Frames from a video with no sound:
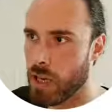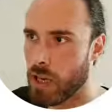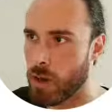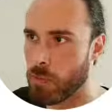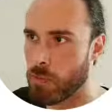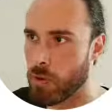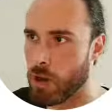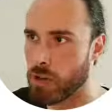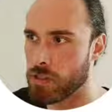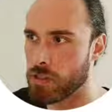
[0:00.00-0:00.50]

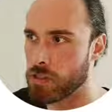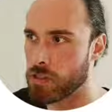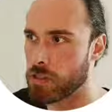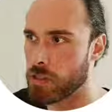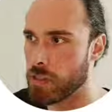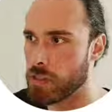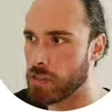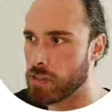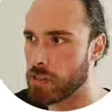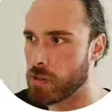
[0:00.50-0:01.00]

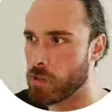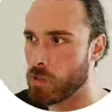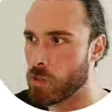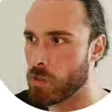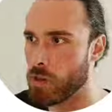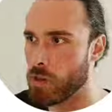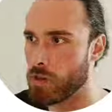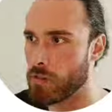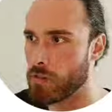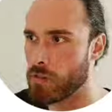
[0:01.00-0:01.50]
processes
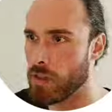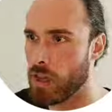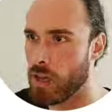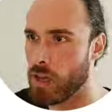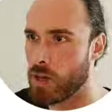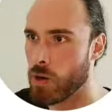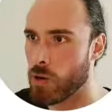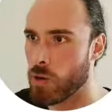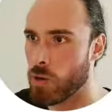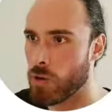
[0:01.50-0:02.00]
with
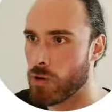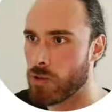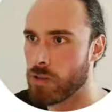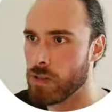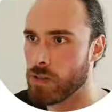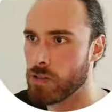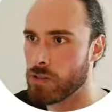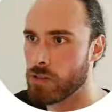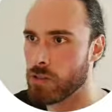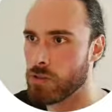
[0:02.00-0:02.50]

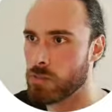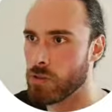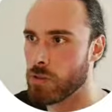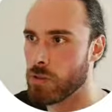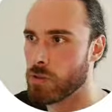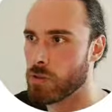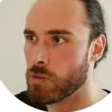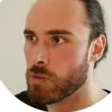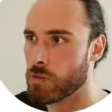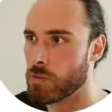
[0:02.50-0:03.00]
queries. So I'm
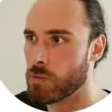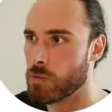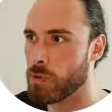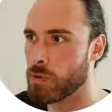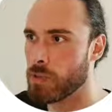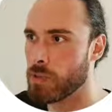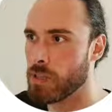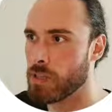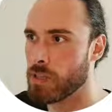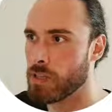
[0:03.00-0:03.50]
going to
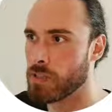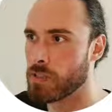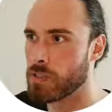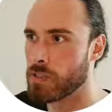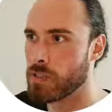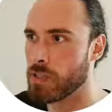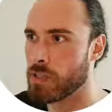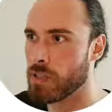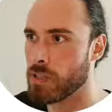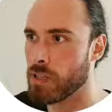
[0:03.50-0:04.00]
put
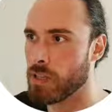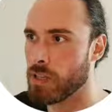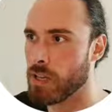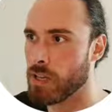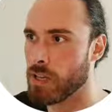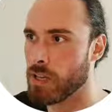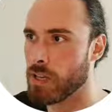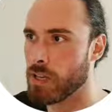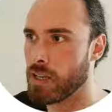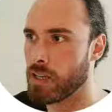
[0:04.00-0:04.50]
this
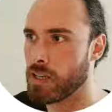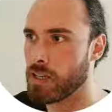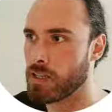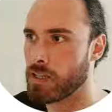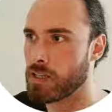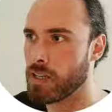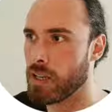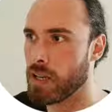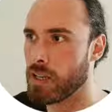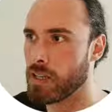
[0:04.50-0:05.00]
link in the
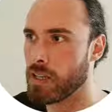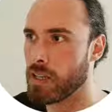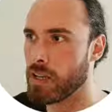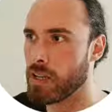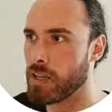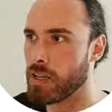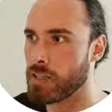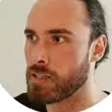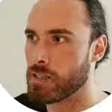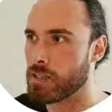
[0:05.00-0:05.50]
chat
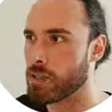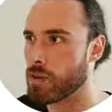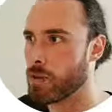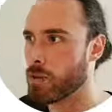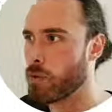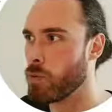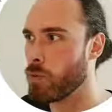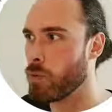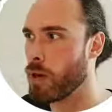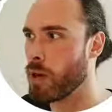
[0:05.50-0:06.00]
as
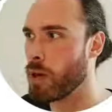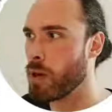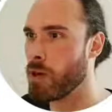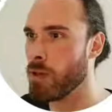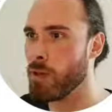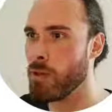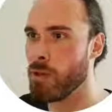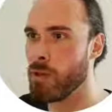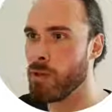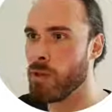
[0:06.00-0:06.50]
well.